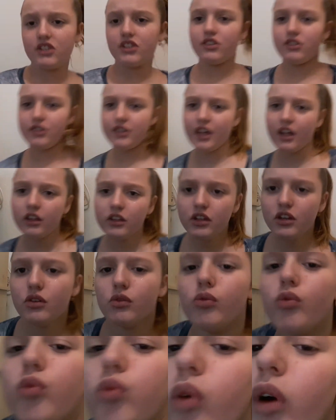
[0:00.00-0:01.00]
to tell you
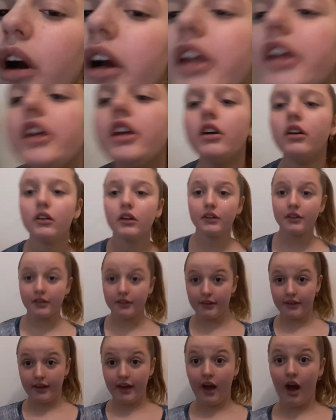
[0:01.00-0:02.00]
what you'll
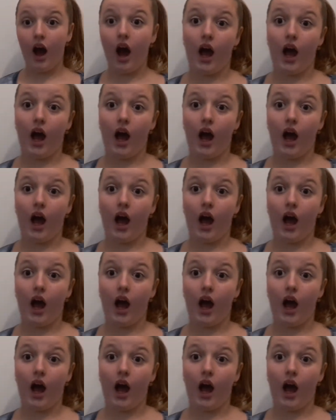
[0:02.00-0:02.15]
see